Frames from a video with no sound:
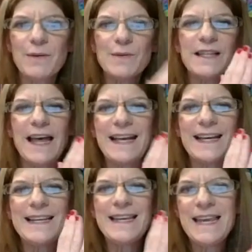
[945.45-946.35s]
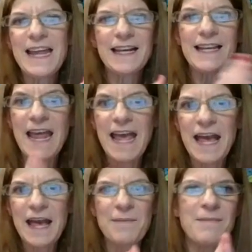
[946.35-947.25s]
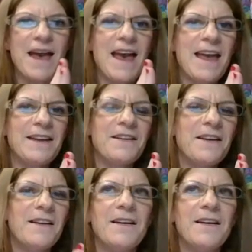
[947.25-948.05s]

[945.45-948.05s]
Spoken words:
It was like nickname and,